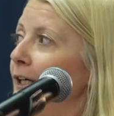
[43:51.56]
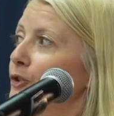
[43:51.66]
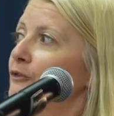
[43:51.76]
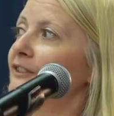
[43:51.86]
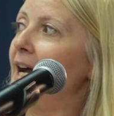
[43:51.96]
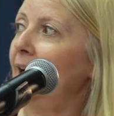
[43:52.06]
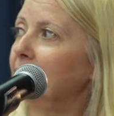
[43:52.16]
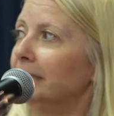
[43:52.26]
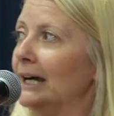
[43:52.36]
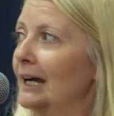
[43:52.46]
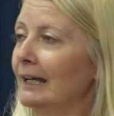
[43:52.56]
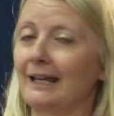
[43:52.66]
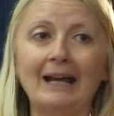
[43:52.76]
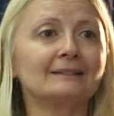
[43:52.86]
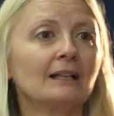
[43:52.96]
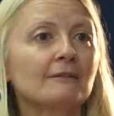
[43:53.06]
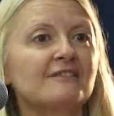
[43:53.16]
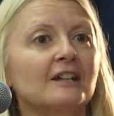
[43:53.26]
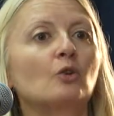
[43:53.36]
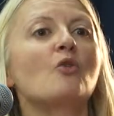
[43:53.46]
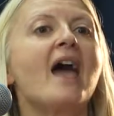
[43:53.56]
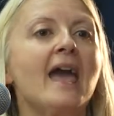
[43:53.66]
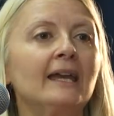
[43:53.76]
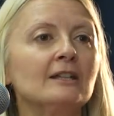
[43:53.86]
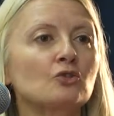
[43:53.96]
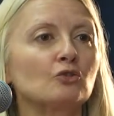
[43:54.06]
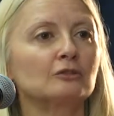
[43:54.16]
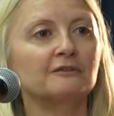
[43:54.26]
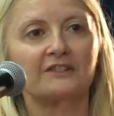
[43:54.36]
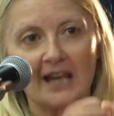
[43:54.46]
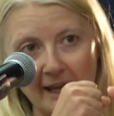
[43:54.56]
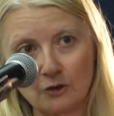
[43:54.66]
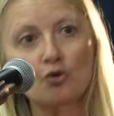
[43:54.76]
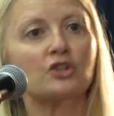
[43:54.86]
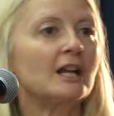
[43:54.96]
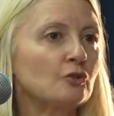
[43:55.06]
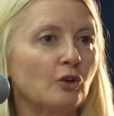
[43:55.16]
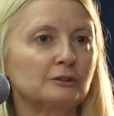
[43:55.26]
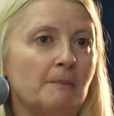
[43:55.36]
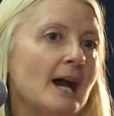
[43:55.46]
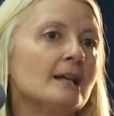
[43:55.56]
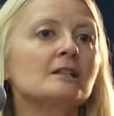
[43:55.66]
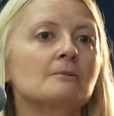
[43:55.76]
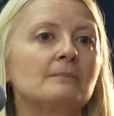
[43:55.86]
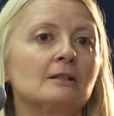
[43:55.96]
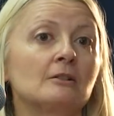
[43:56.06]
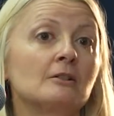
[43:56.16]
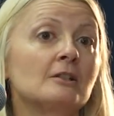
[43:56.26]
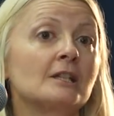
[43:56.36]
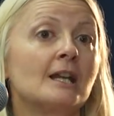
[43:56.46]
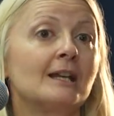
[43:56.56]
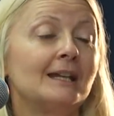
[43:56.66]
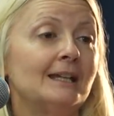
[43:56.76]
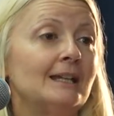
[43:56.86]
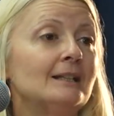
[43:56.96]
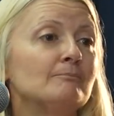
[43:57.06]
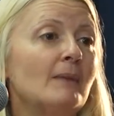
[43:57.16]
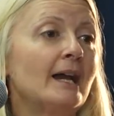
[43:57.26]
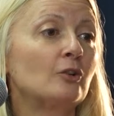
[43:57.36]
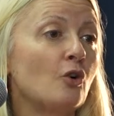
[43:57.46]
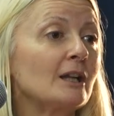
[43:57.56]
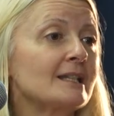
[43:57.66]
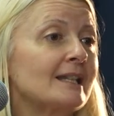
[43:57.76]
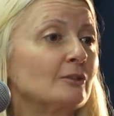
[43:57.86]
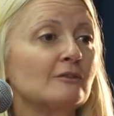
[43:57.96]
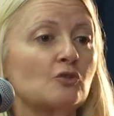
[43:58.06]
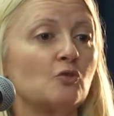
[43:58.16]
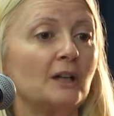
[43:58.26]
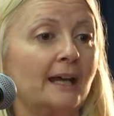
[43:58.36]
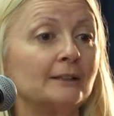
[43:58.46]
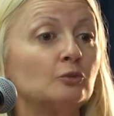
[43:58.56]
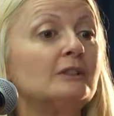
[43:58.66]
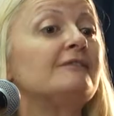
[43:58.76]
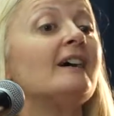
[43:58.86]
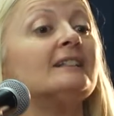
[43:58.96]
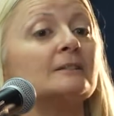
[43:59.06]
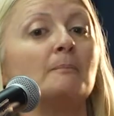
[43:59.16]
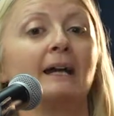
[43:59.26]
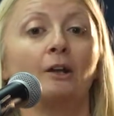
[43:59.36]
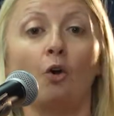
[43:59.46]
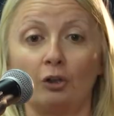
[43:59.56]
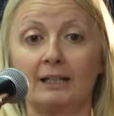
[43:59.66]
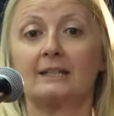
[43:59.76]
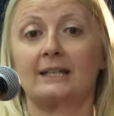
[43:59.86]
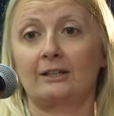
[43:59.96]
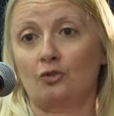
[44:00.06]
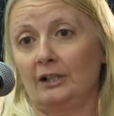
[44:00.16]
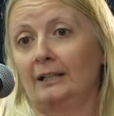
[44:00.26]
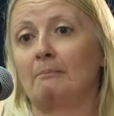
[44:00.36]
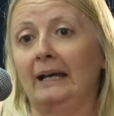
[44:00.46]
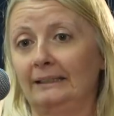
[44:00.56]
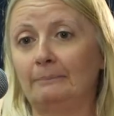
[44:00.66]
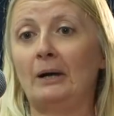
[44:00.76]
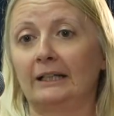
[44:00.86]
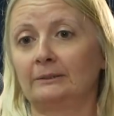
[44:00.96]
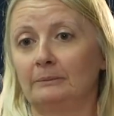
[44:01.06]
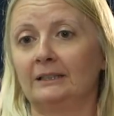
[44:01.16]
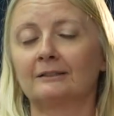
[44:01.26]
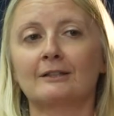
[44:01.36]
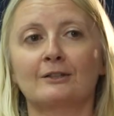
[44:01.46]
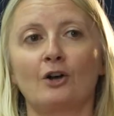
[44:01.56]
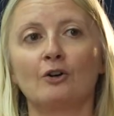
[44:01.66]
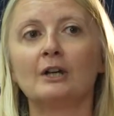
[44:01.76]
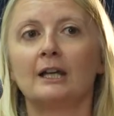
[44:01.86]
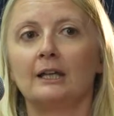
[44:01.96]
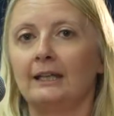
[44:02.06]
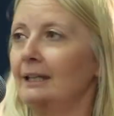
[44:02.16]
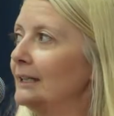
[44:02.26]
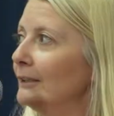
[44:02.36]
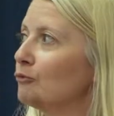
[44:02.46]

you've got Gandalf the Grey sort of saying, you shall not pass, because in my role as head of school, I had to defend my colleagues actually in my department. So it